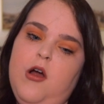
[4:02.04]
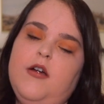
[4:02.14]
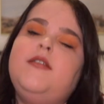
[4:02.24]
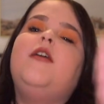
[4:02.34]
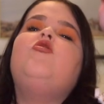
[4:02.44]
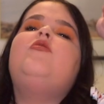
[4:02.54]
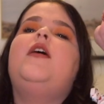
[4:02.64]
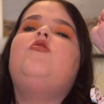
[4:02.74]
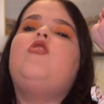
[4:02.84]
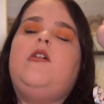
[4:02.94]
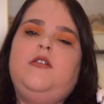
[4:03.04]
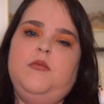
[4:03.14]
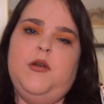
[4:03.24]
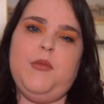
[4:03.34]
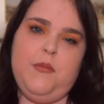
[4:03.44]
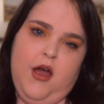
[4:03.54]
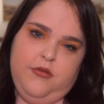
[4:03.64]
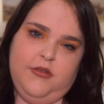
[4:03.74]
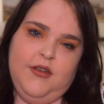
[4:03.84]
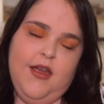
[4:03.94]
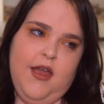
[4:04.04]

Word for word: box and just like chucked them in my mouth.